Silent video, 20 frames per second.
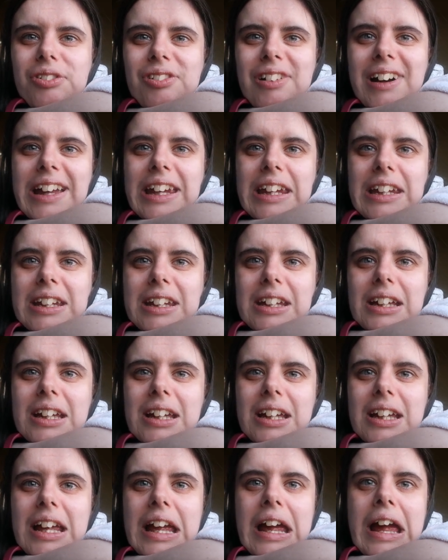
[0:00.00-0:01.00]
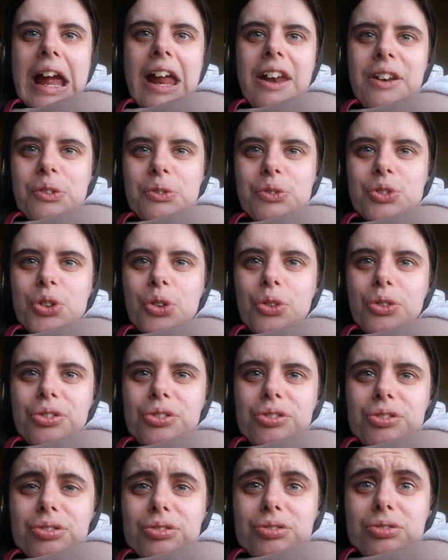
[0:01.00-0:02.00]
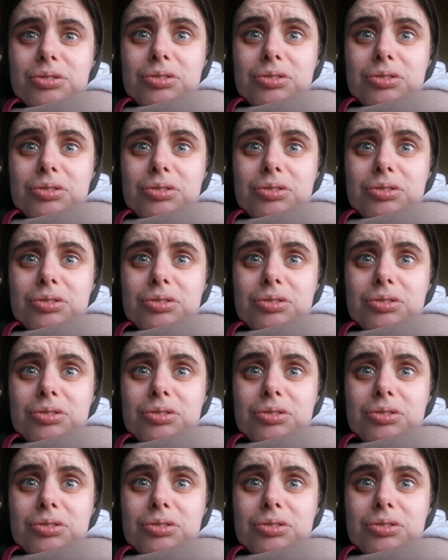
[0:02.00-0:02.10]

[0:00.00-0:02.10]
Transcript: like, end of June.